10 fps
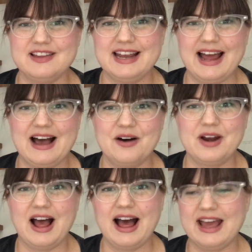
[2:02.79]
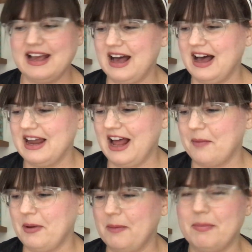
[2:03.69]
laid out, I cut
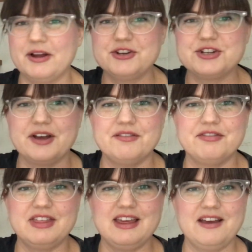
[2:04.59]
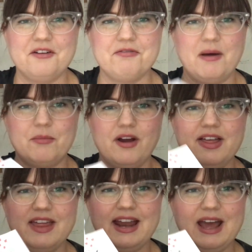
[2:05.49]
up a bunch of the ephemera
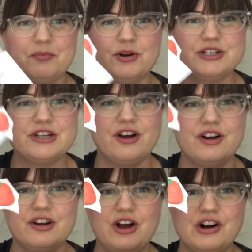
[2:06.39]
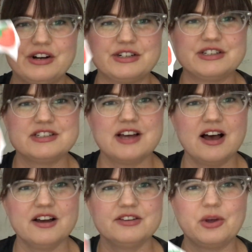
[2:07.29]
that I had printed on
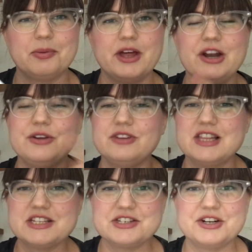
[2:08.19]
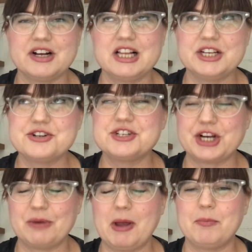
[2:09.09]
cardstock. So I plan on using this clear
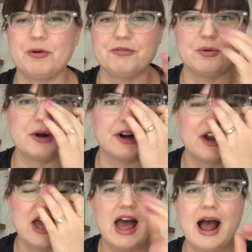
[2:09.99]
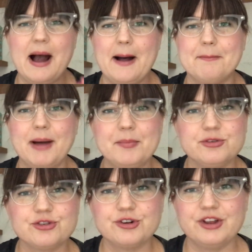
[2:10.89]
sticker paper for Bible
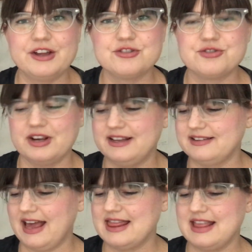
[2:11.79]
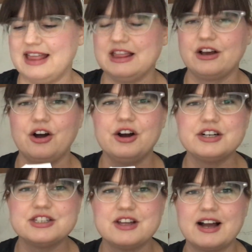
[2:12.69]
journal entries, and then the
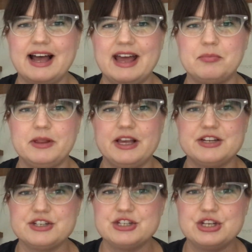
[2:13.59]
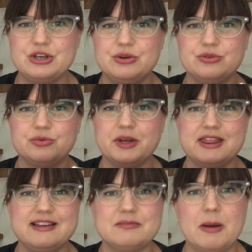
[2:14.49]
cardstock I had planned to use with
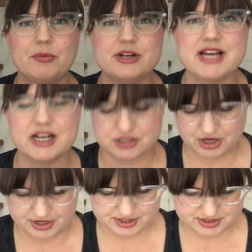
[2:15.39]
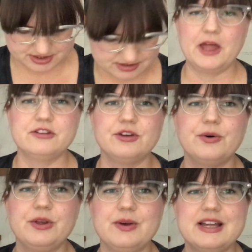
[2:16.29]
these Memorydex cards. And so
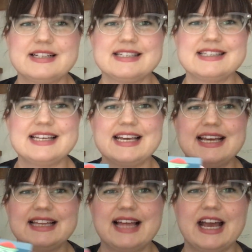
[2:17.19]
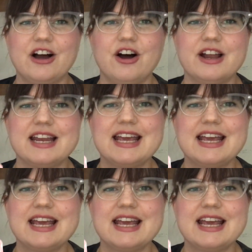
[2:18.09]
you can see like on